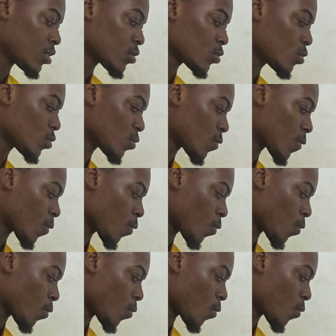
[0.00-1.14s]
So
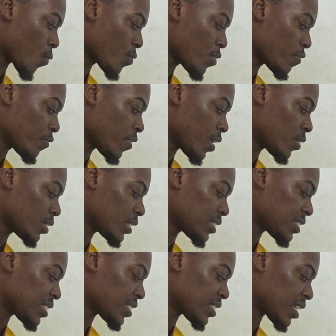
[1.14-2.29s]
we
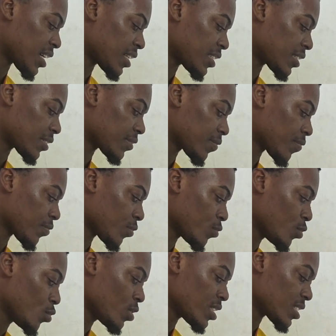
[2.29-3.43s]
found this side. We
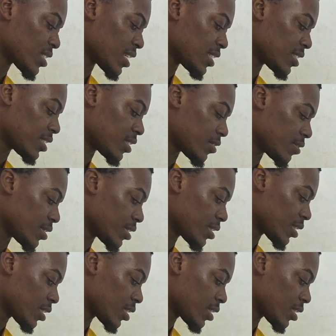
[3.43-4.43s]
know this 90 degrees.